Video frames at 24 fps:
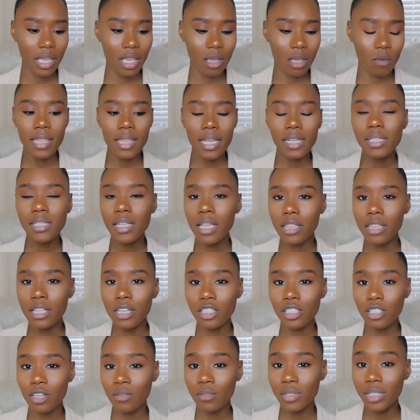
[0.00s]
him. They say
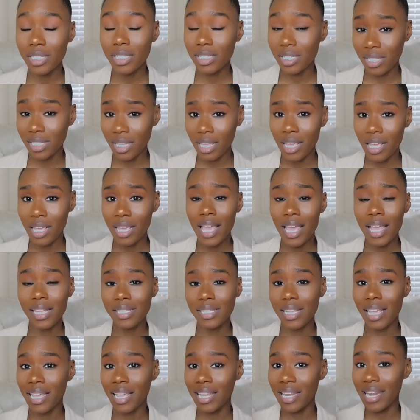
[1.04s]
there's no such thing as
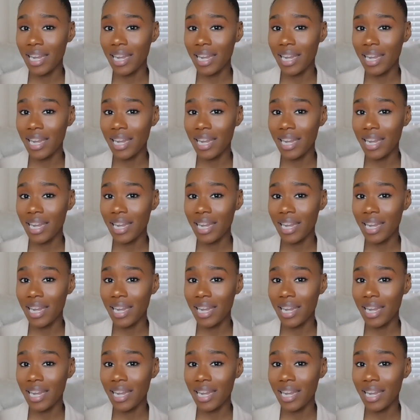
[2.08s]
a